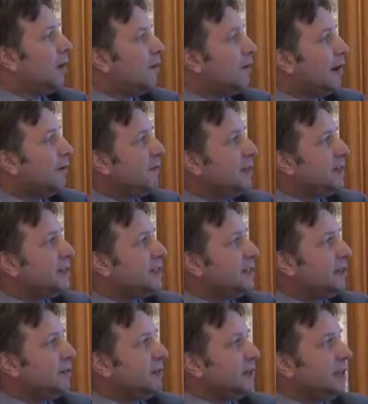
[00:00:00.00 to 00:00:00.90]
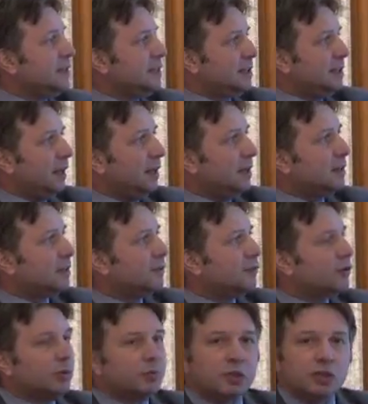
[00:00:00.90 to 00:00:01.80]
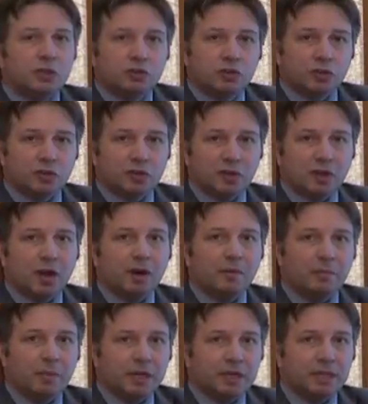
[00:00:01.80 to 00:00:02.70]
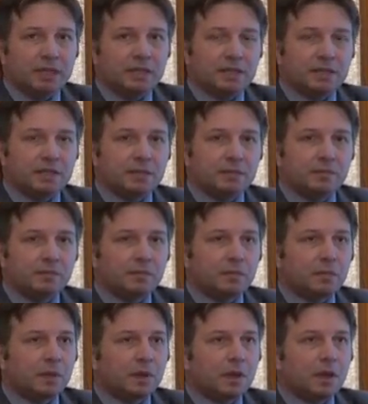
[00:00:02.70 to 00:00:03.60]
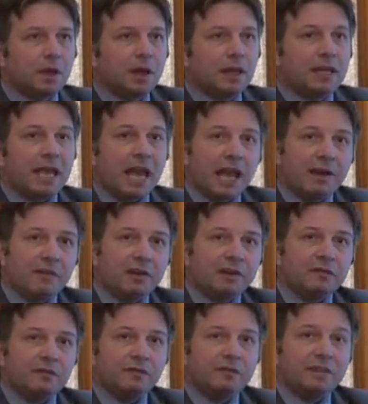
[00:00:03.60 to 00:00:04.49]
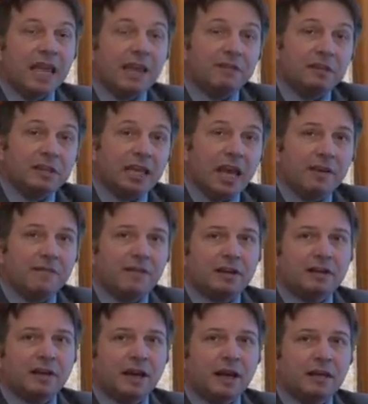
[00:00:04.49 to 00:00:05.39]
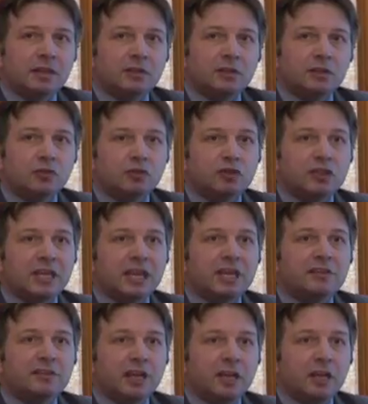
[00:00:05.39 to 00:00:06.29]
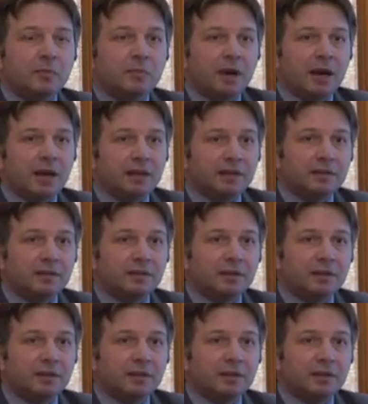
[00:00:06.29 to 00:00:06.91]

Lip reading: When we receive the results from the insurance companies, they will have a right to change their mind.